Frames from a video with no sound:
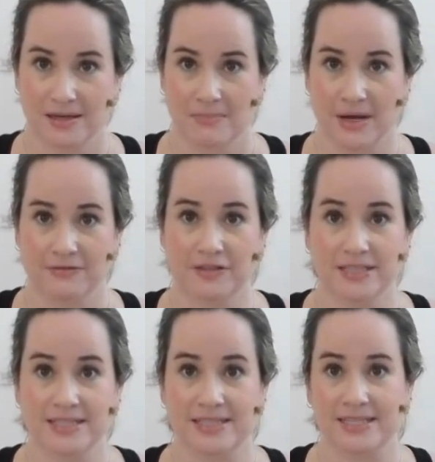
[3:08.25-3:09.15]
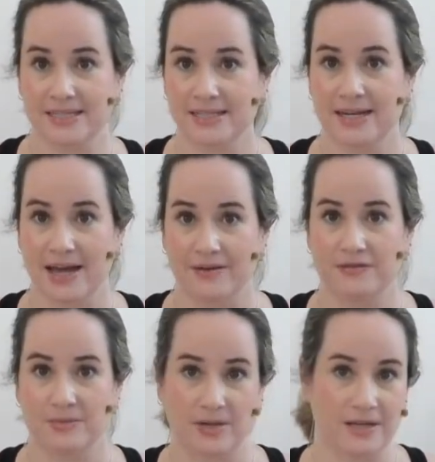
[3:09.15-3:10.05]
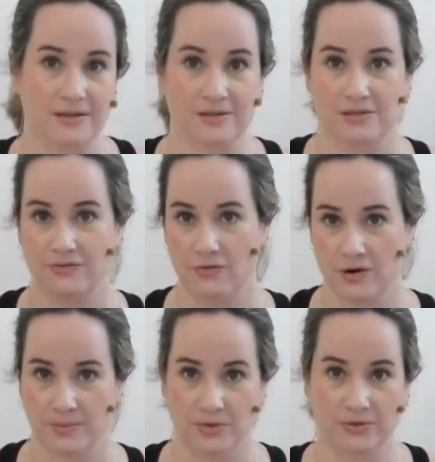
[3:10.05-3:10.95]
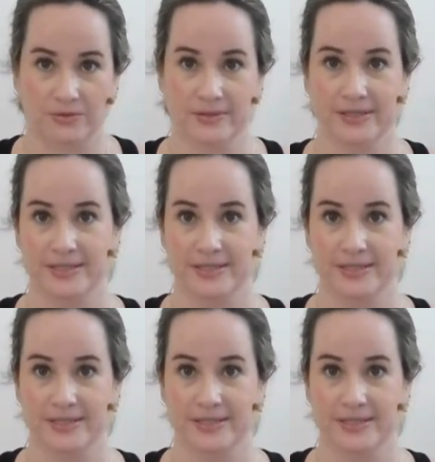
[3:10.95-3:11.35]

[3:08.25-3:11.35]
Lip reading: Mindfulness doesn't have to be this formal,